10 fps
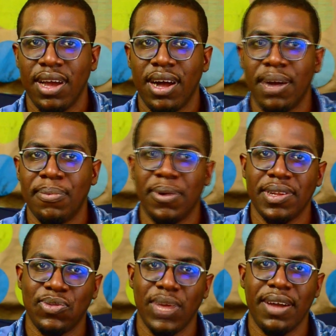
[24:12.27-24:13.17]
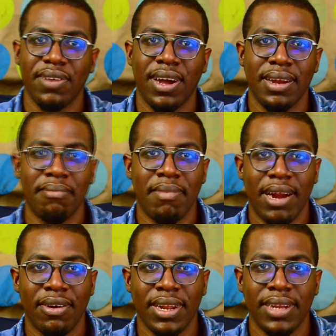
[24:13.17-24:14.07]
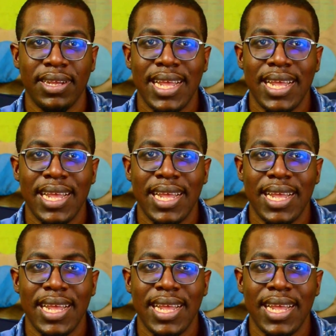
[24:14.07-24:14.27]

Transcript: once we have gotten married,